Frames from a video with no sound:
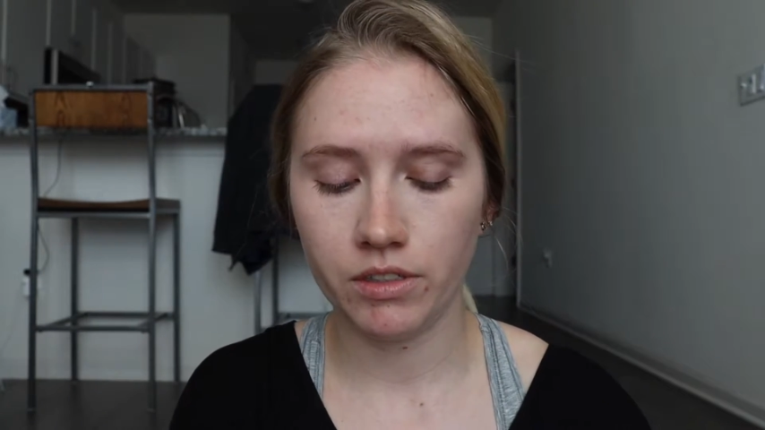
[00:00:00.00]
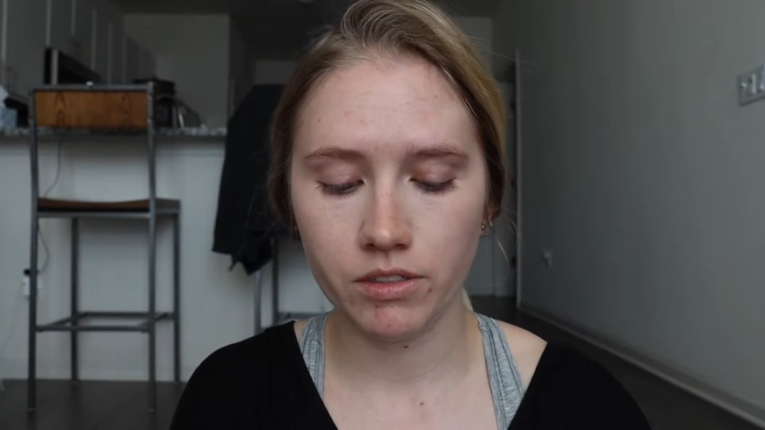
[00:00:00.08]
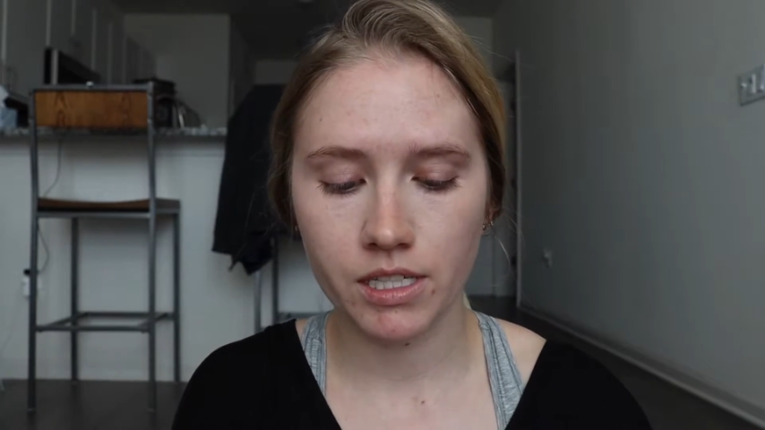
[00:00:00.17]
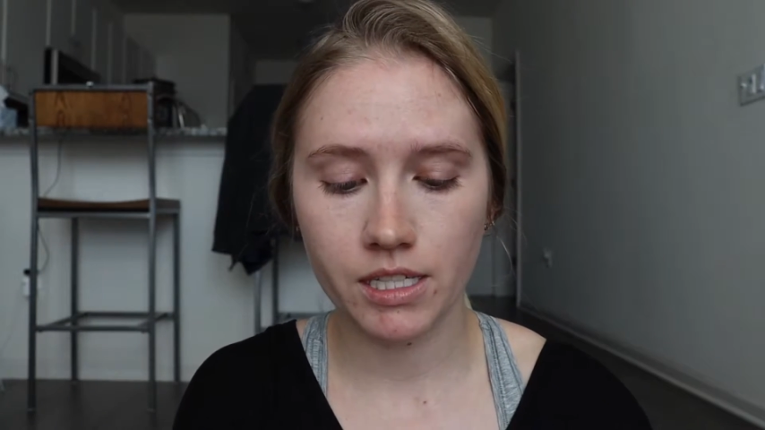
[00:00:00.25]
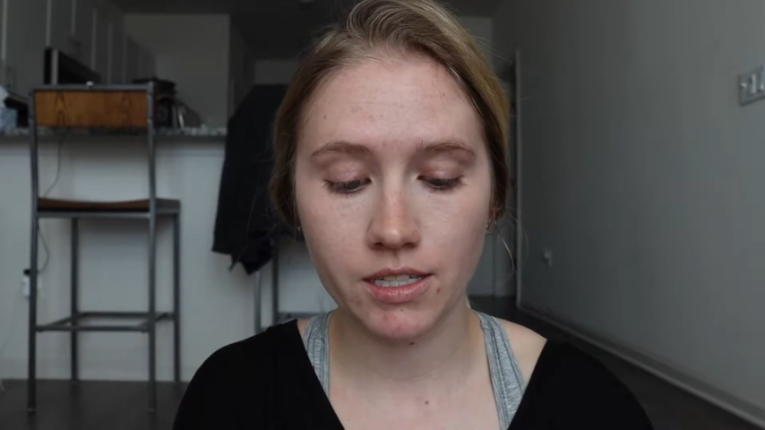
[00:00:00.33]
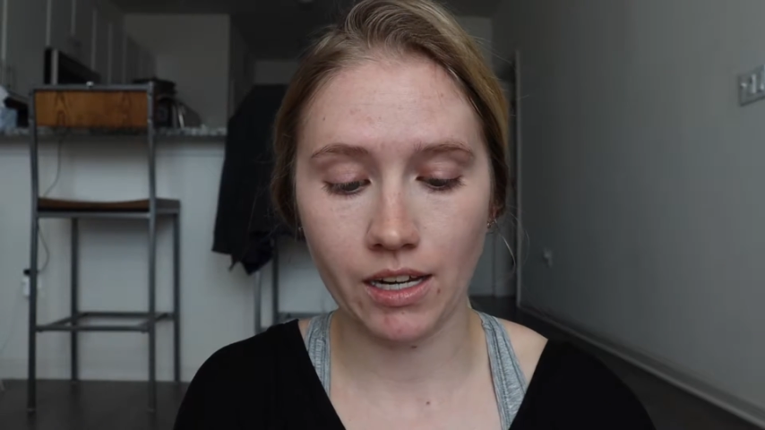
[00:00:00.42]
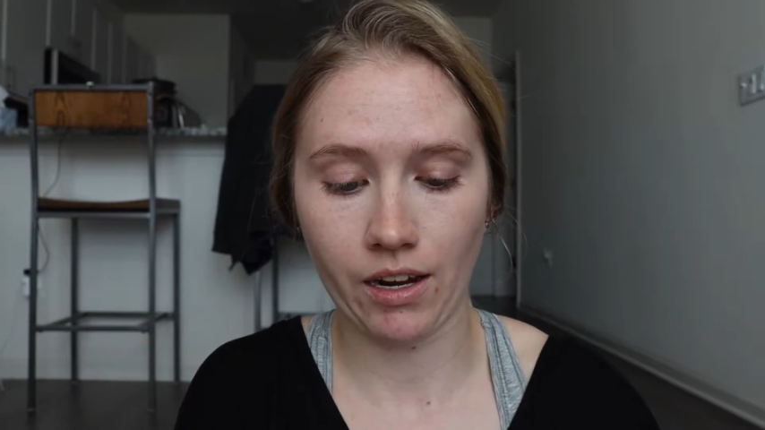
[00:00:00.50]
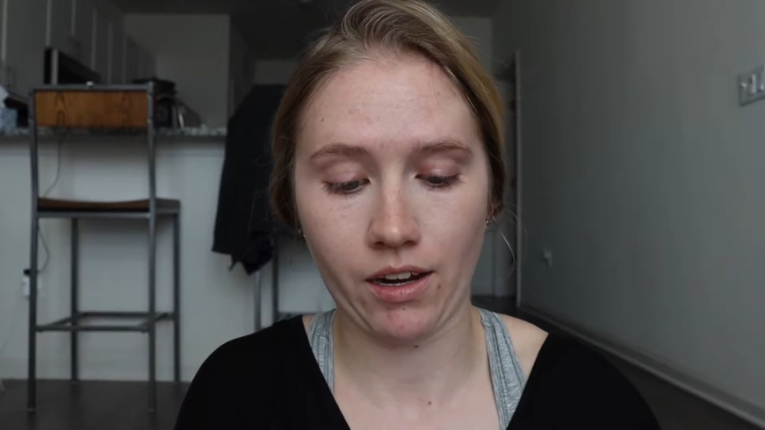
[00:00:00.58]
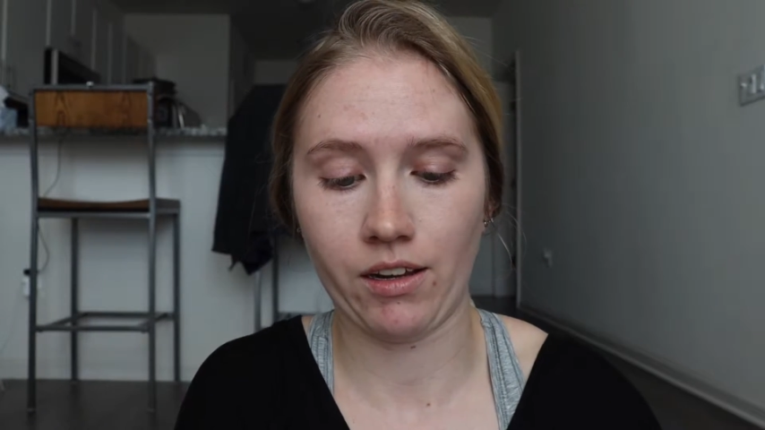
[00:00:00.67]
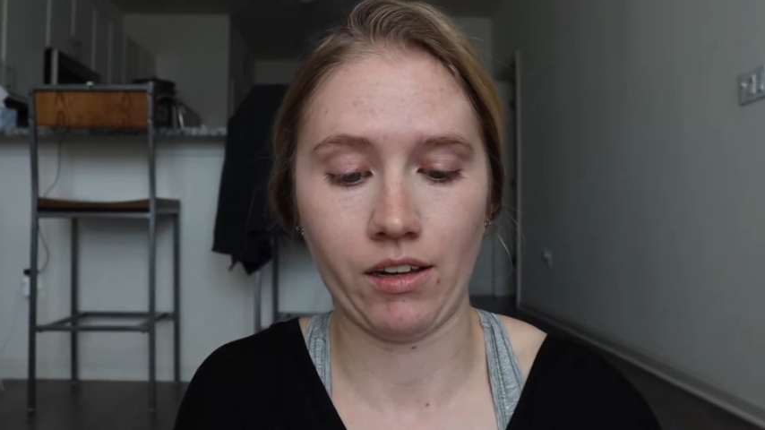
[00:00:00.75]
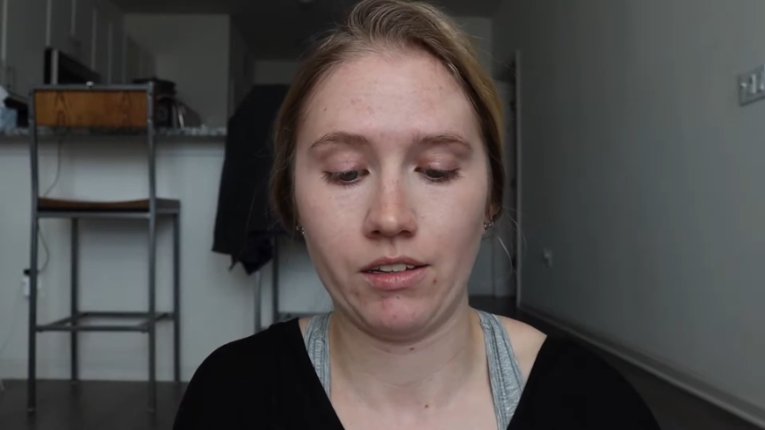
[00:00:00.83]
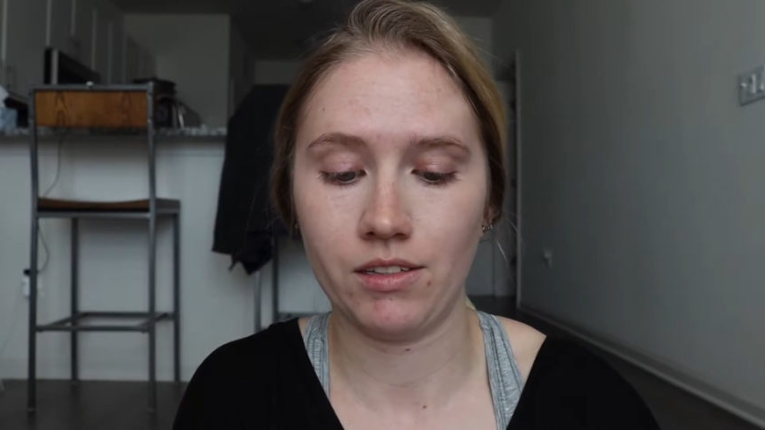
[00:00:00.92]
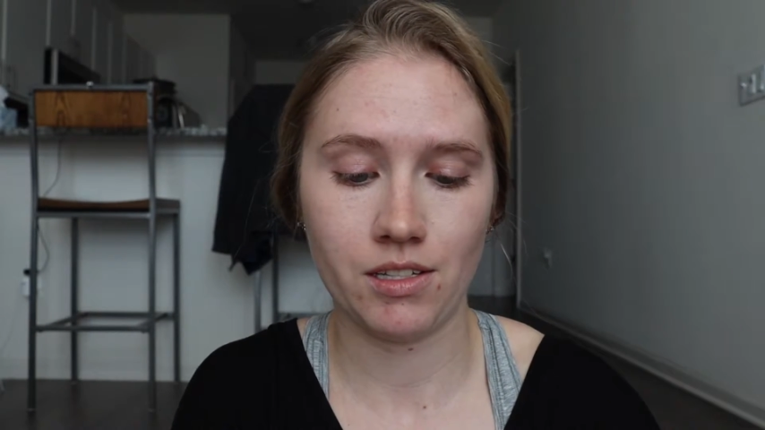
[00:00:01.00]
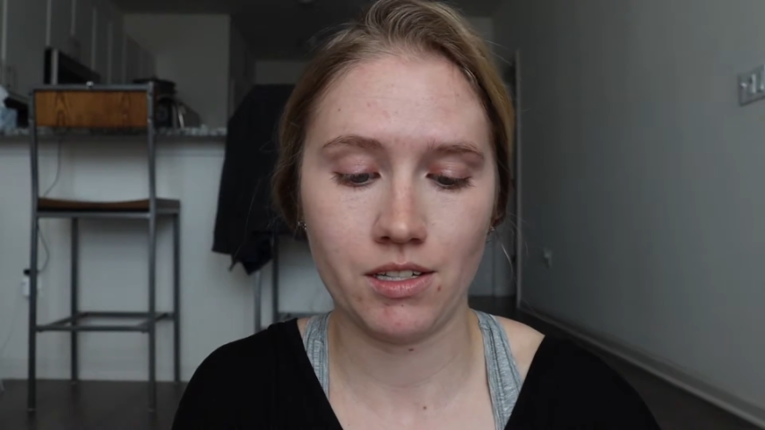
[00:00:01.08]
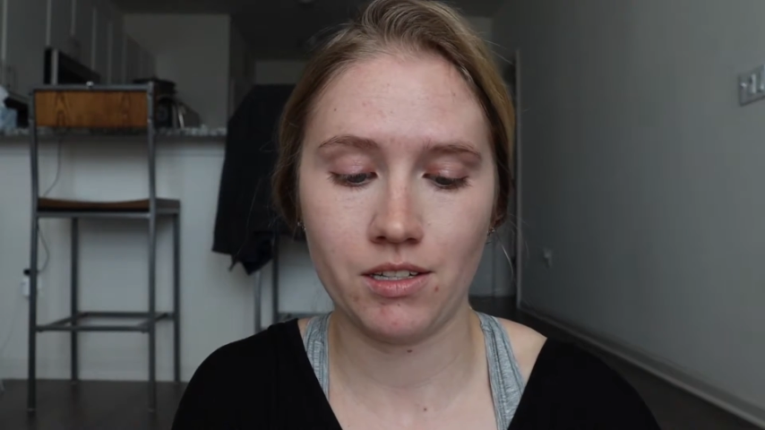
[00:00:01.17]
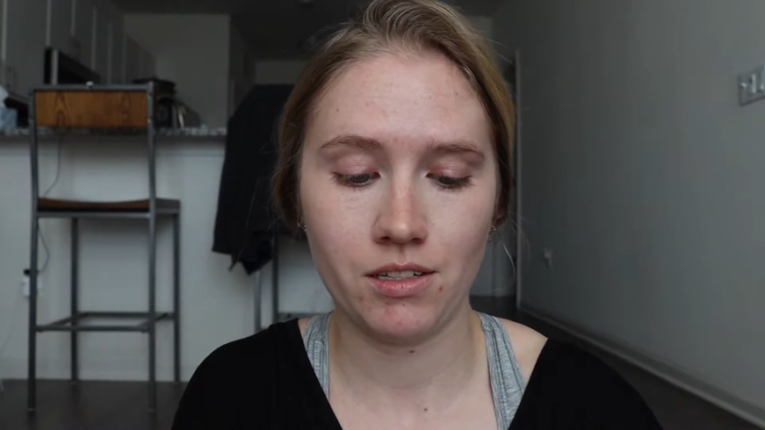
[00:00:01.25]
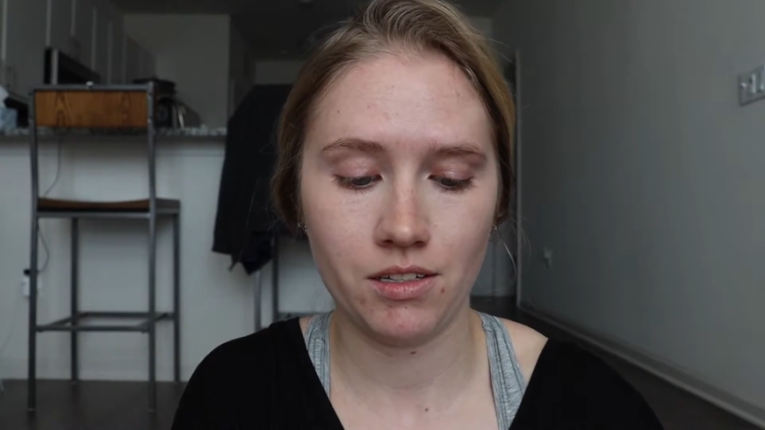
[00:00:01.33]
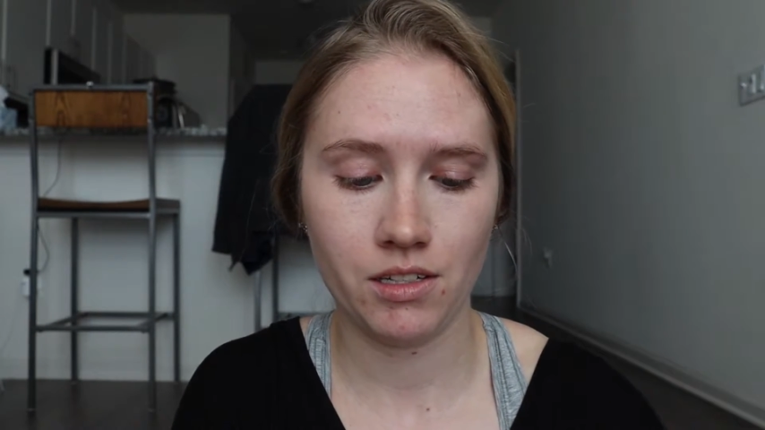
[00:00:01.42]

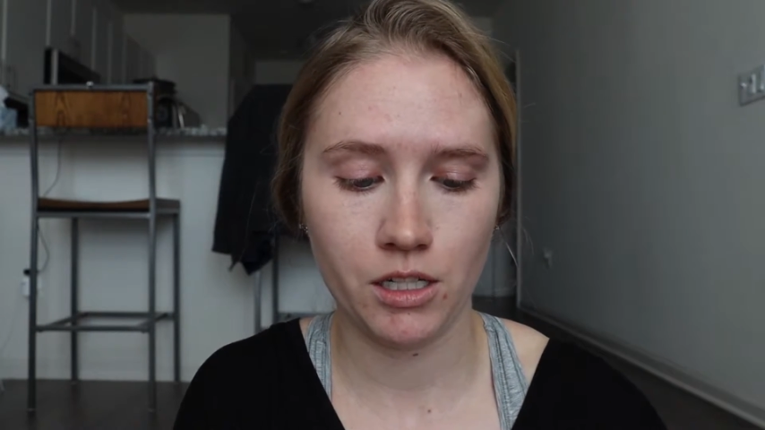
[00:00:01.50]
seconds